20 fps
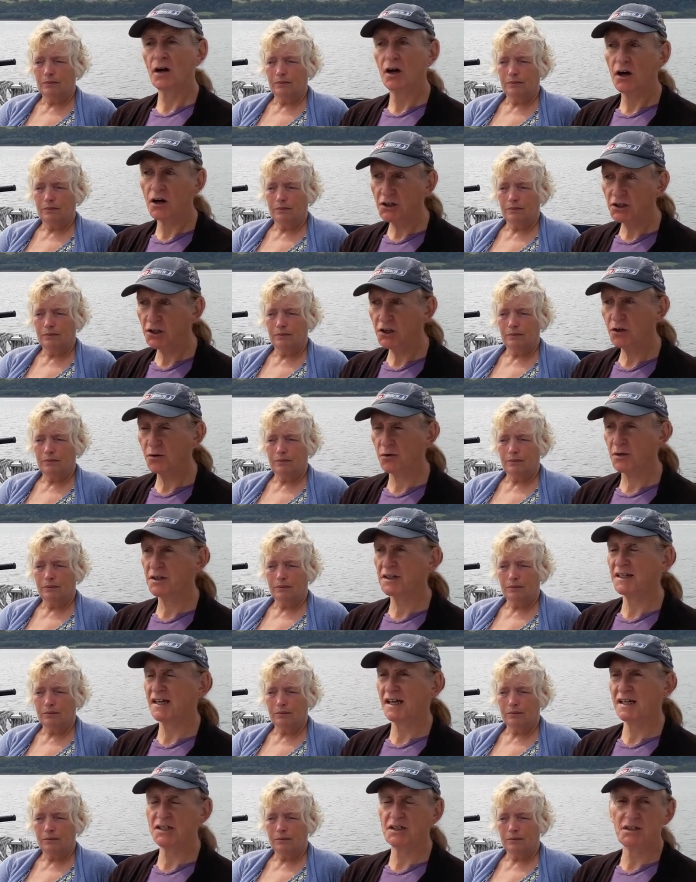Speaker 1: How do you
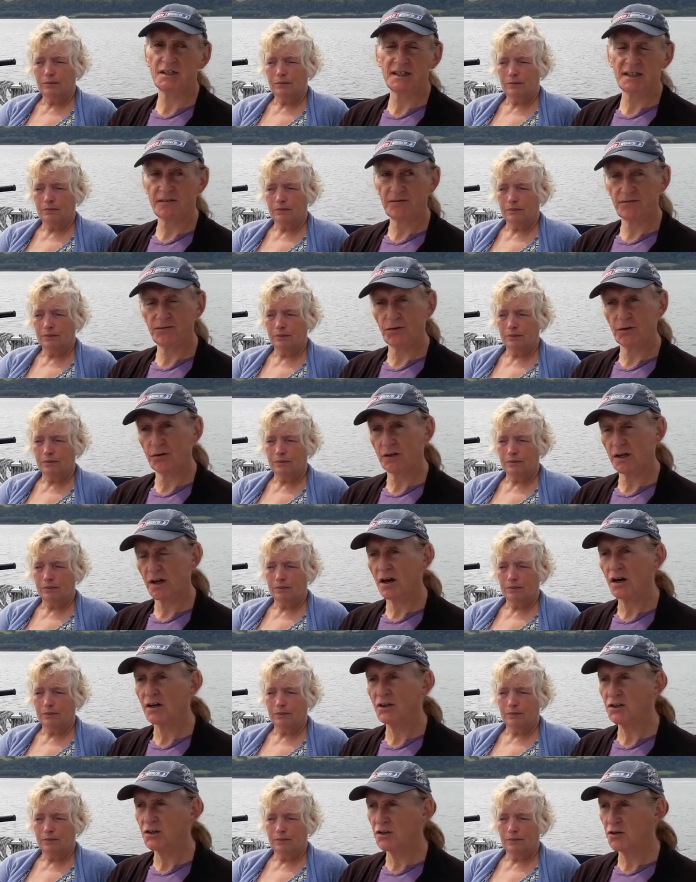organize yourself for it?
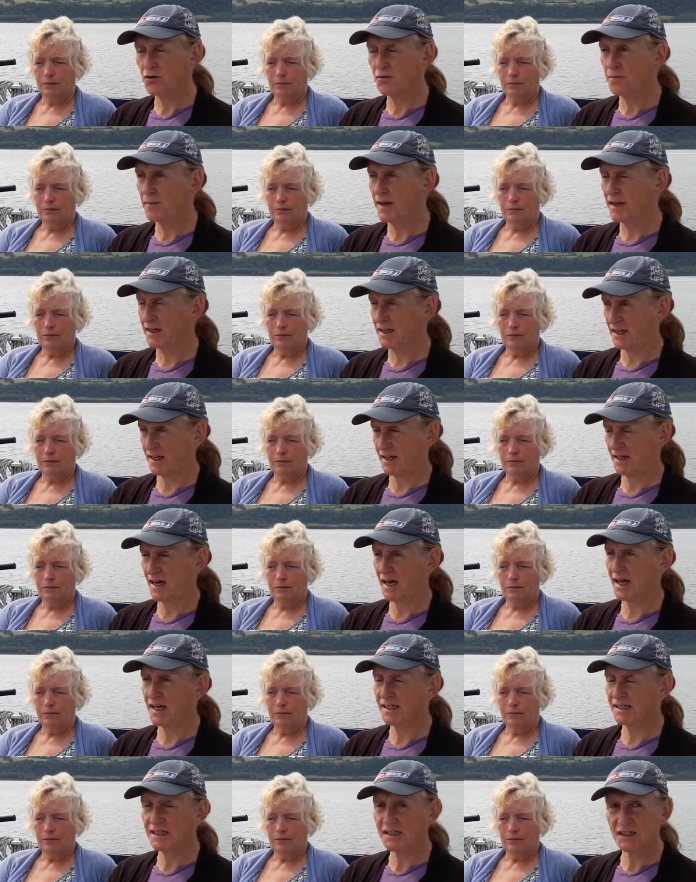How do you make it
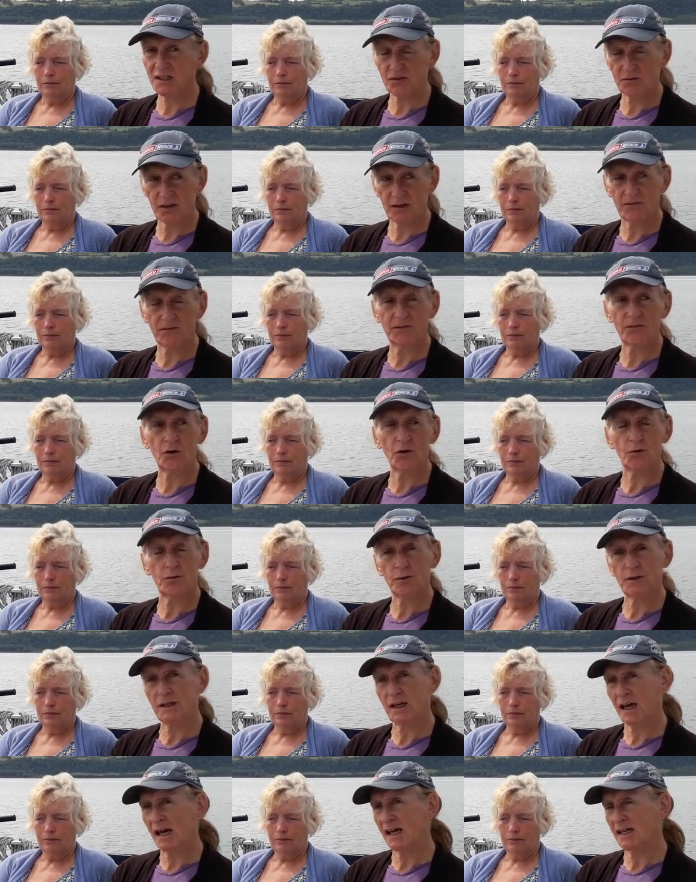as
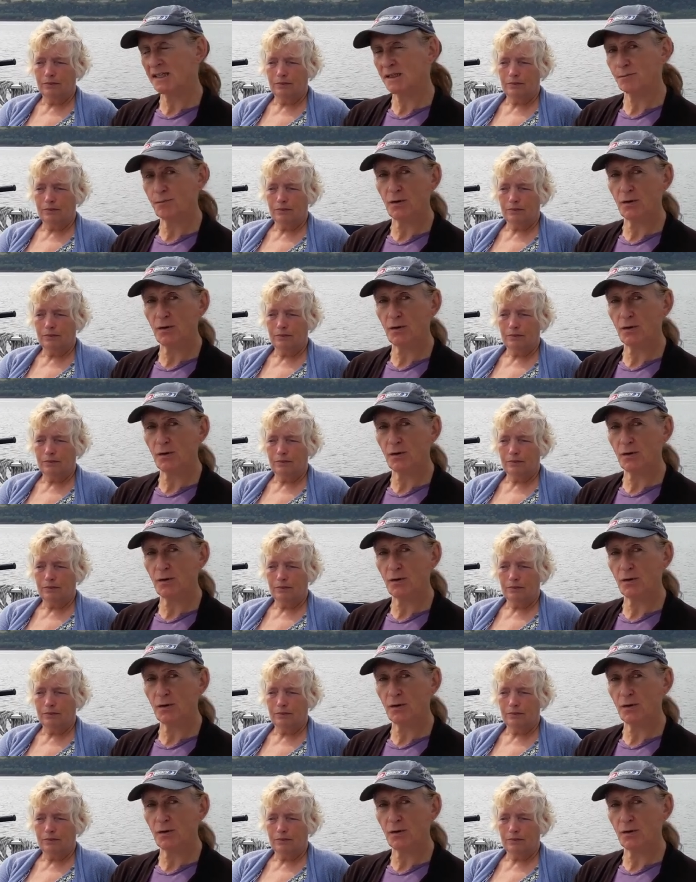straightforward as